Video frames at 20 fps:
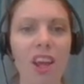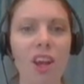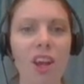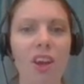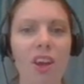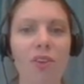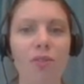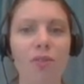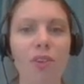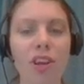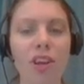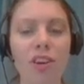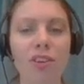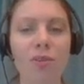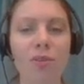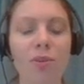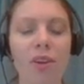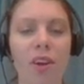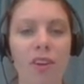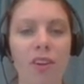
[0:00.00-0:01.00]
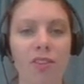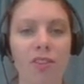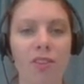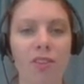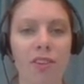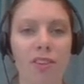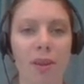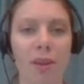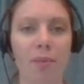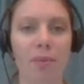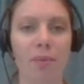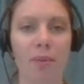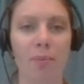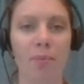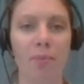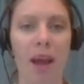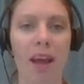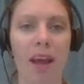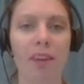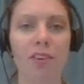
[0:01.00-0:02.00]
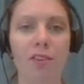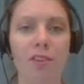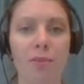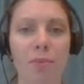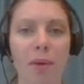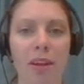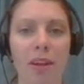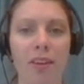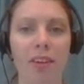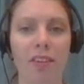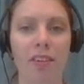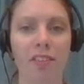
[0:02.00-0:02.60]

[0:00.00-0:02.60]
Readers will also accept bad news better if they